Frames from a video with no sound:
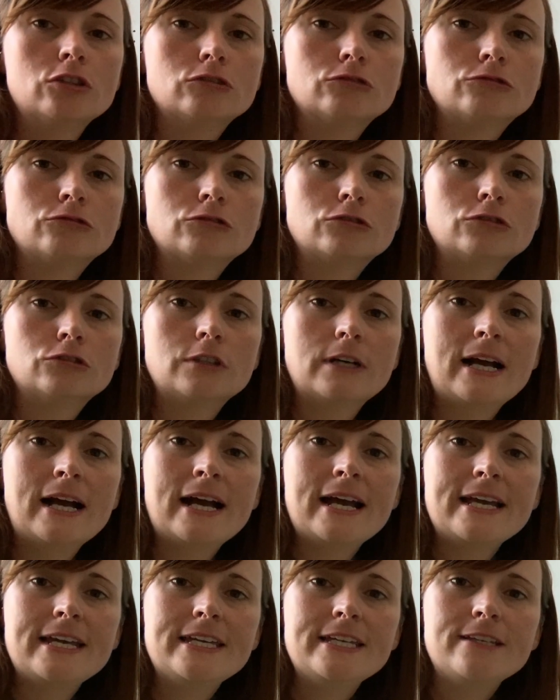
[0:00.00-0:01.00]

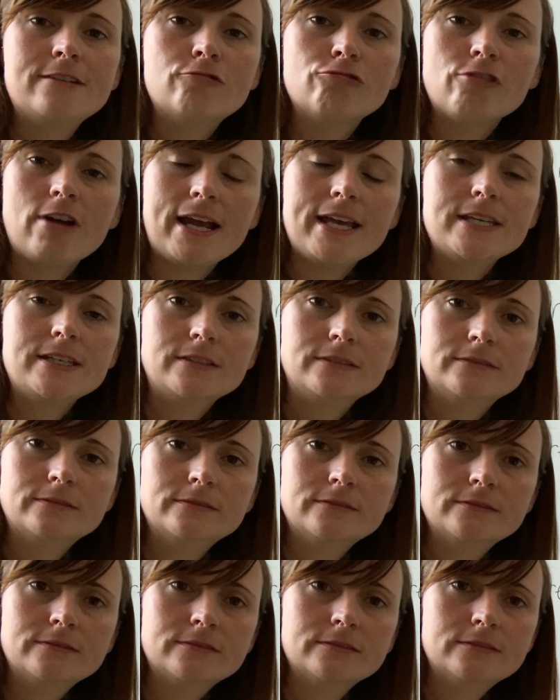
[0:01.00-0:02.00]
grey,
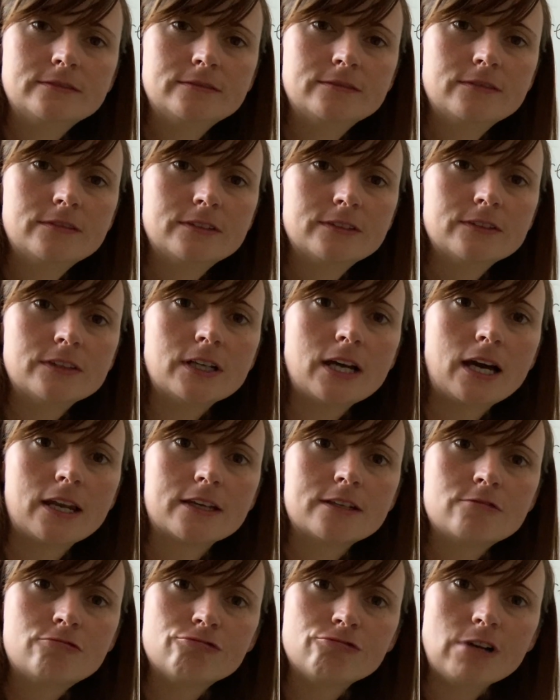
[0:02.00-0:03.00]
the
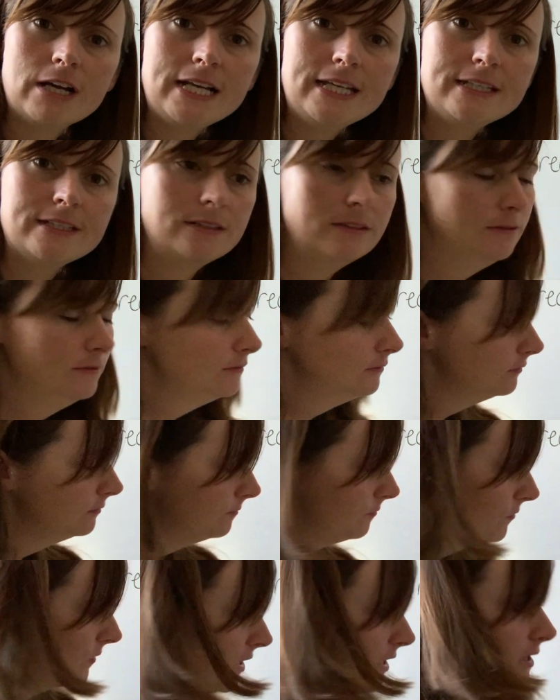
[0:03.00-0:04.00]
colour grey.
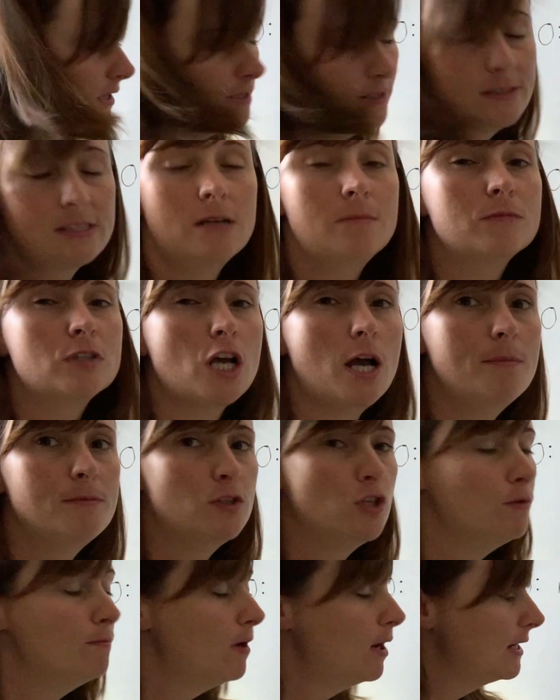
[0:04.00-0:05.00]

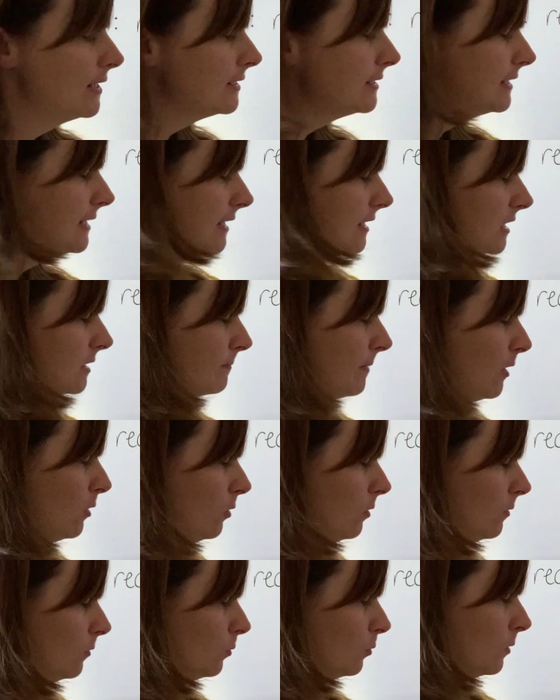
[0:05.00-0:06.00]
Sometimes you might see it
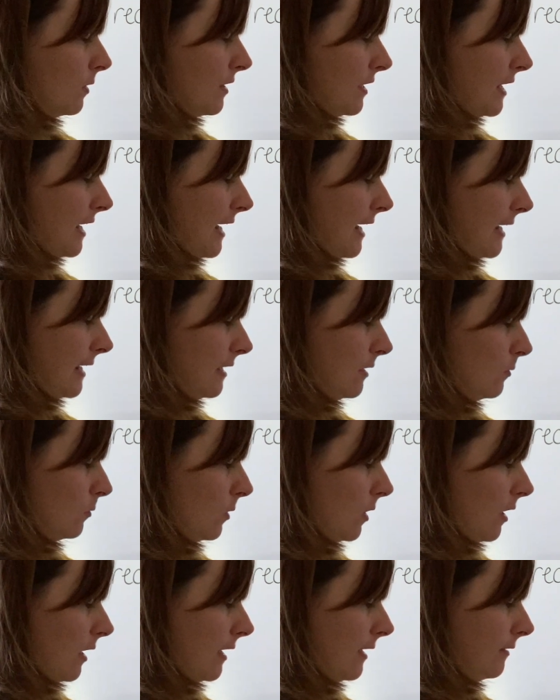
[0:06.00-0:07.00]
spelled with an
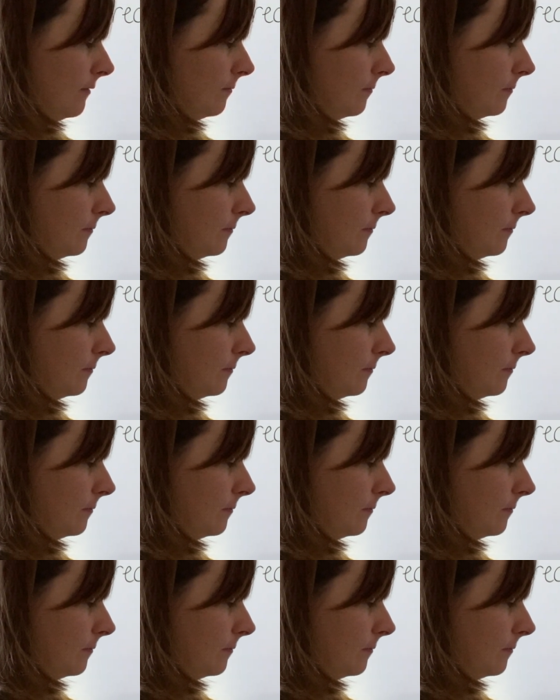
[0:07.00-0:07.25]
A-Y.